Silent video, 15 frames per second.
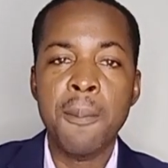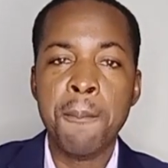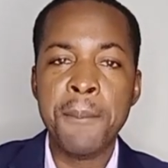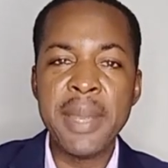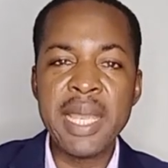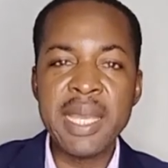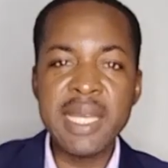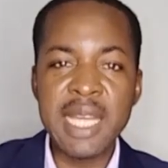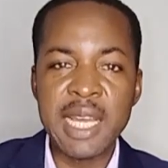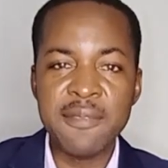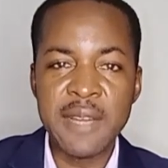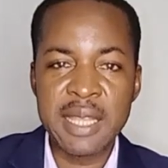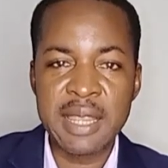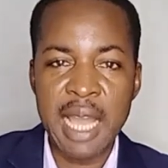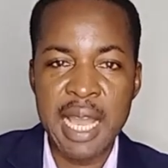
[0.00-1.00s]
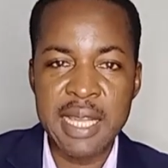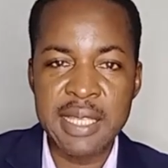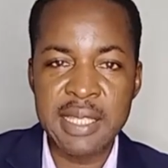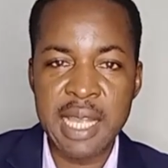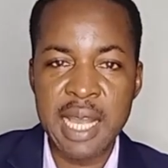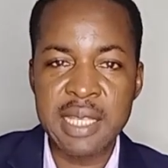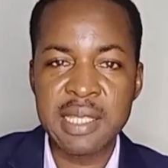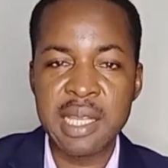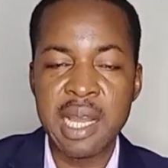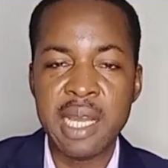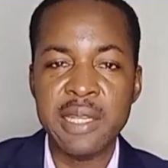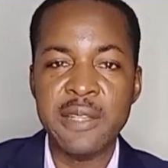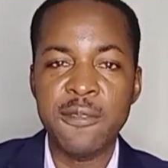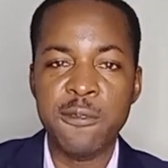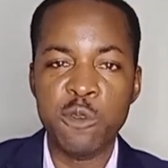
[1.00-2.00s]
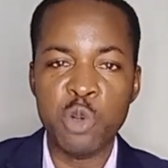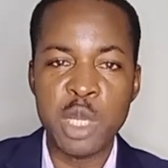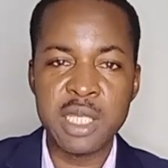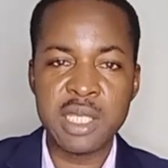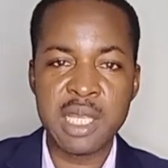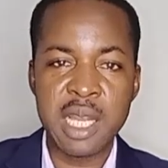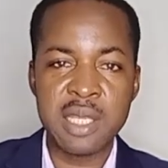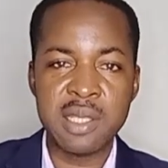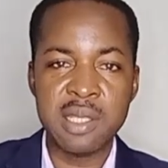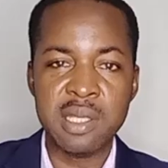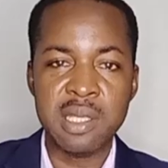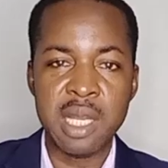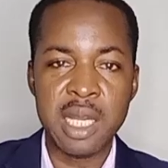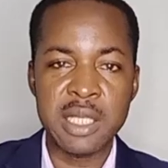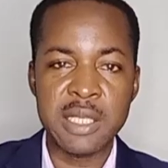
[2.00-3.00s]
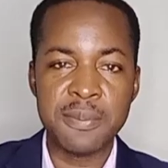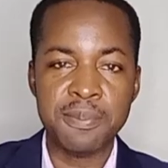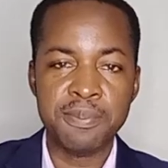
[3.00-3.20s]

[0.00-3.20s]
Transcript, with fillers: paid advertisers and influencers is that